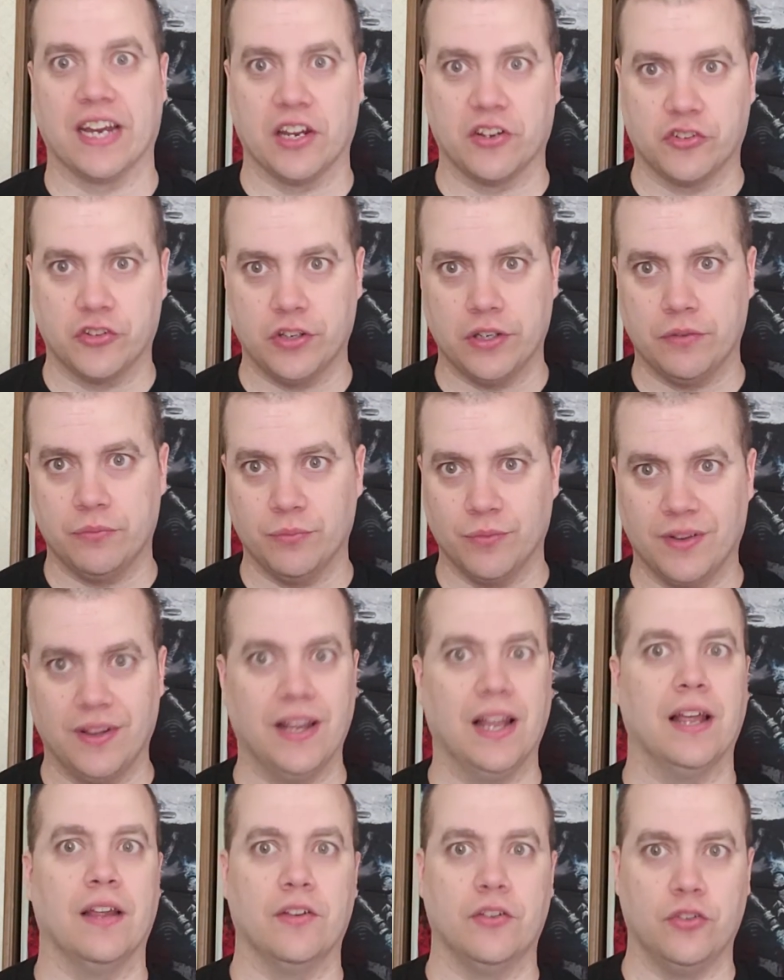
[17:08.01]
actually
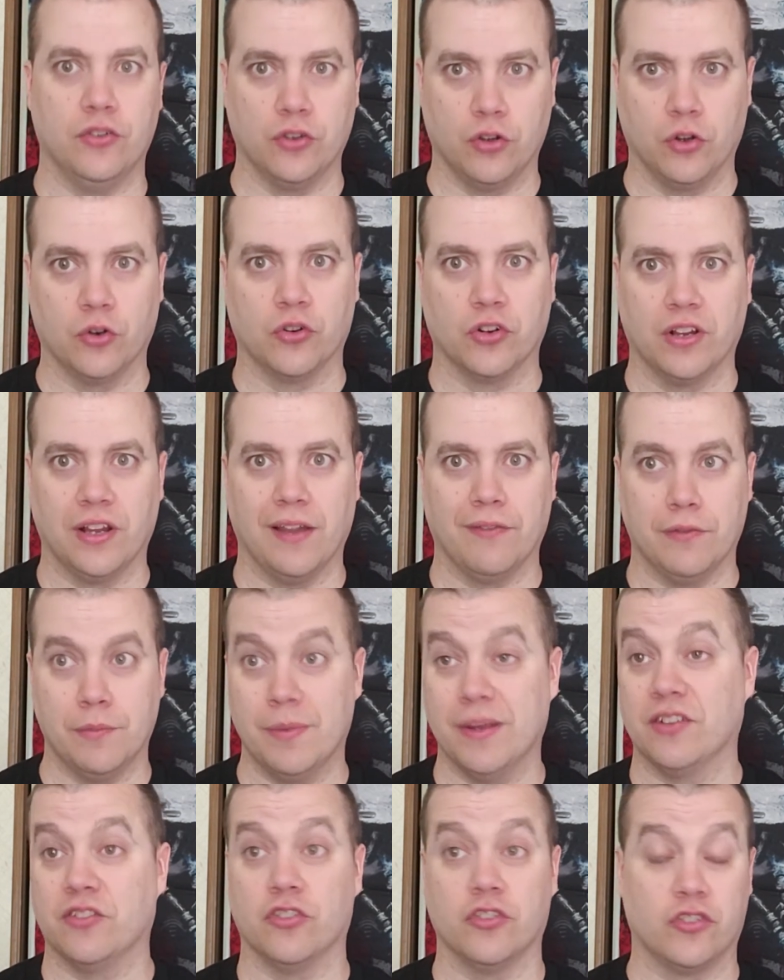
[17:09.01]
learned to love the
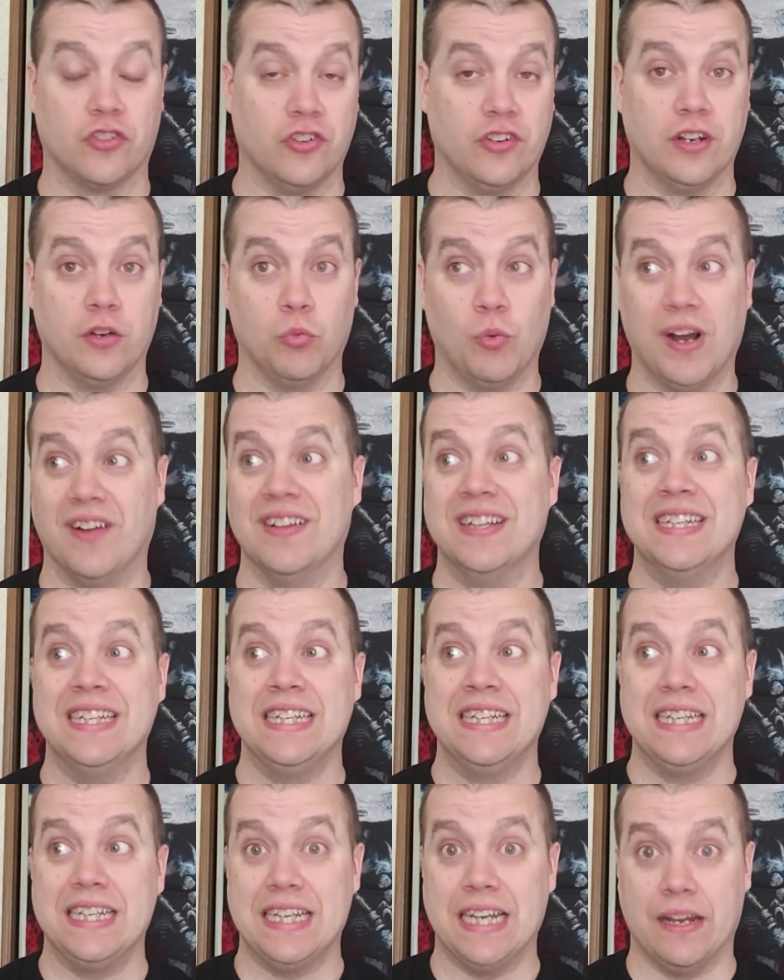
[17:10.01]
business and did well,
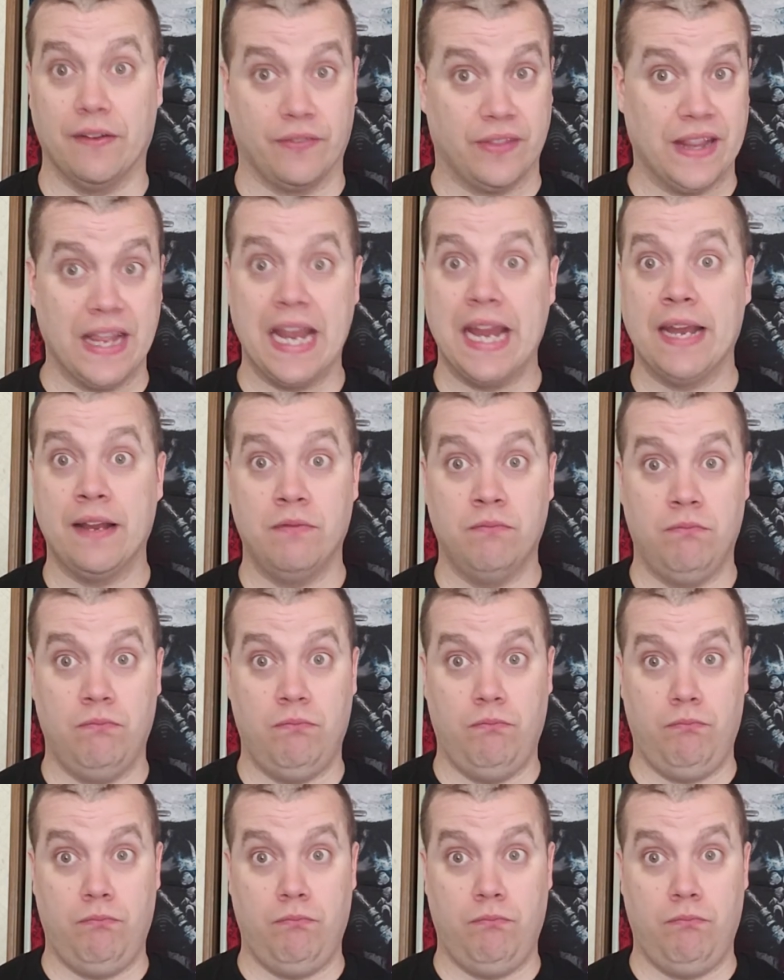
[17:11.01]
if they